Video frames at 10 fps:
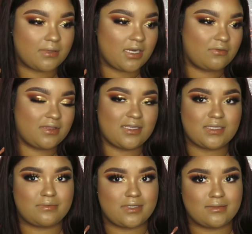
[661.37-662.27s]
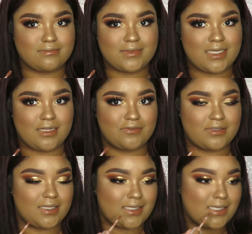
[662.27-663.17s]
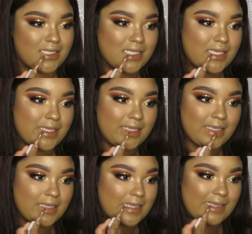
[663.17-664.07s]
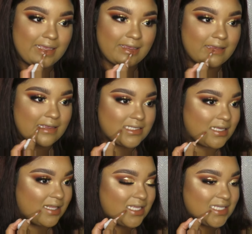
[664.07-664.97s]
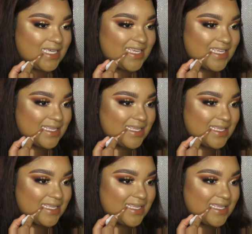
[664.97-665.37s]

liner with this, but I don't feel like it. Is that lazy?